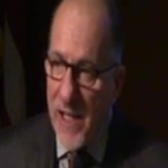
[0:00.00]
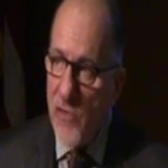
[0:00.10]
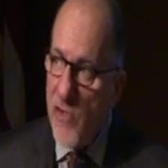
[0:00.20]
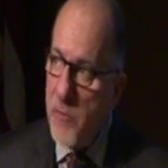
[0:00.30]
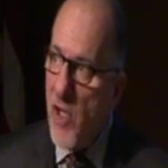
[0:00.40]

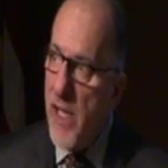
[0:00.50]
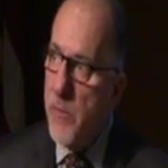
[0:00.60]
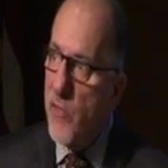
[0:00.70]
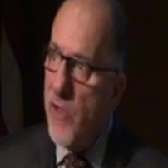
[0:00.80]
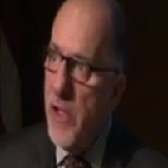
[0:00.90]
And
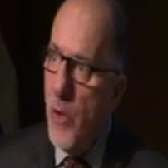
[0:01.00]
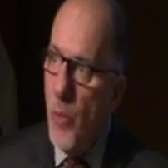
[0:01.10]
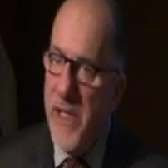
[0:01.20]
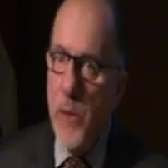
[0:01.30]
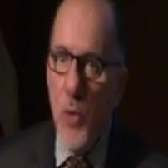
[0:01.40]
sometimes
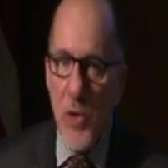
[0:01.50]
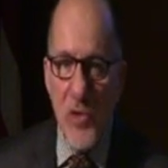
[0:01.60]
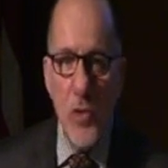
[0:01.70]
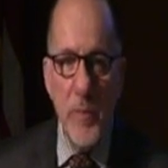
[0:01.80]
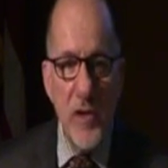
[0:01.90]
we were a
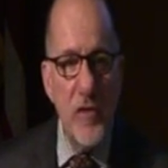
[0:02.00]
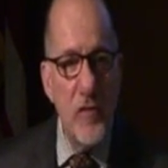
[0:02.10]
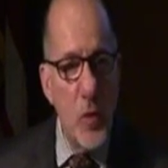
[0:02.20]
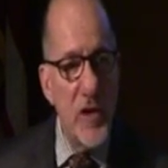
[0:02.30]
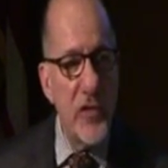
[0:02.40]
little bit of a
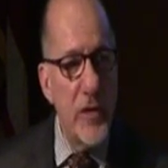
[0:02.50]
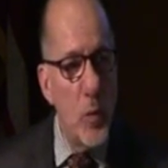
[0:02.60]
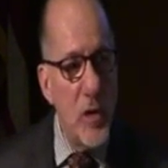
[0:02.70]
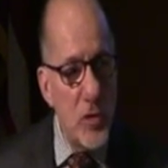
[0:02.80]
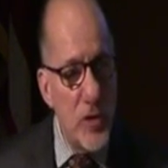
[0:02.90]
voice in the
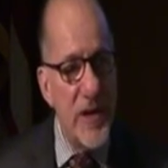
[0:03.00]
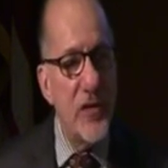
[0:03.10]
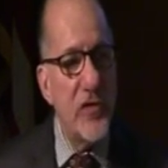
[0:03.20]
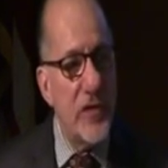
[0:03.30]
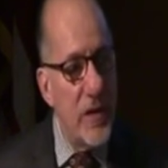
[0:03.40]

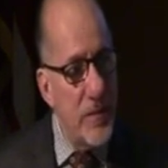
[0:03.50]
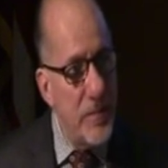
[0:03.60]
wilderness,